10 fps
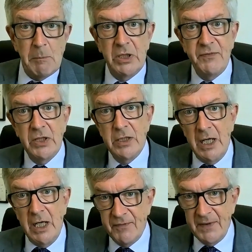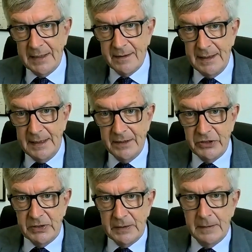But if you're not
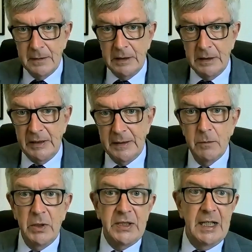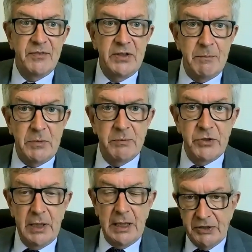vaccinated, whether you have
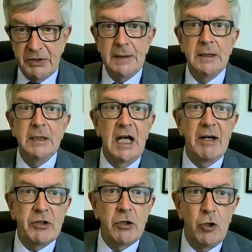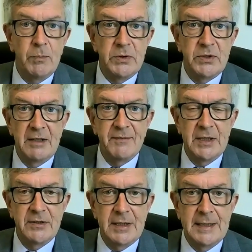symptoms or not, you have to go home and
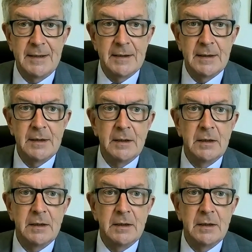self-isolate.